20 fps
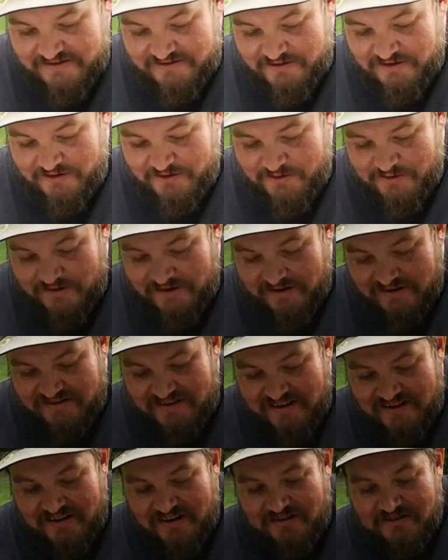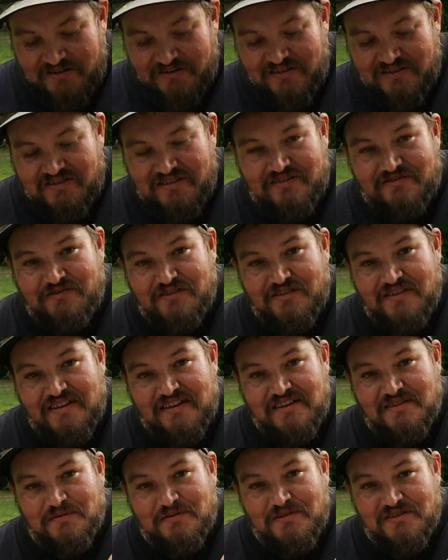So we're going to take our delicious
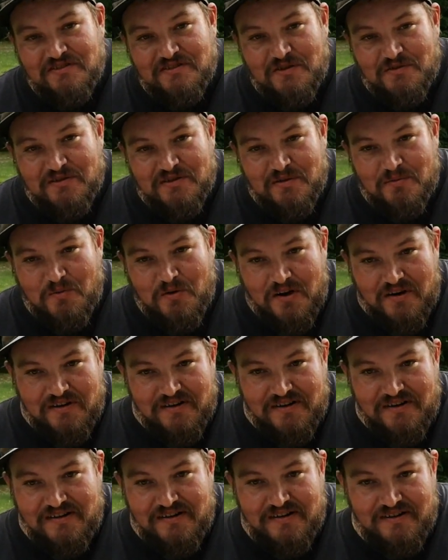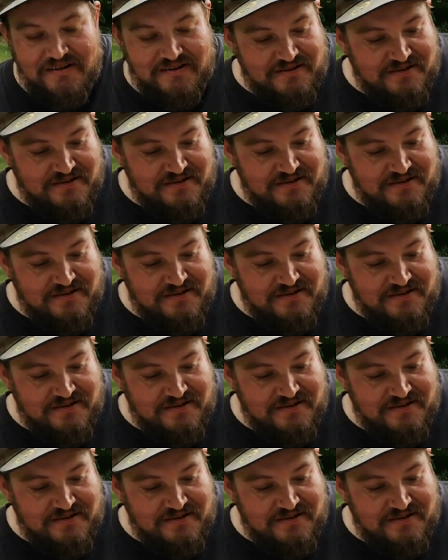fillets, which are soaking in water.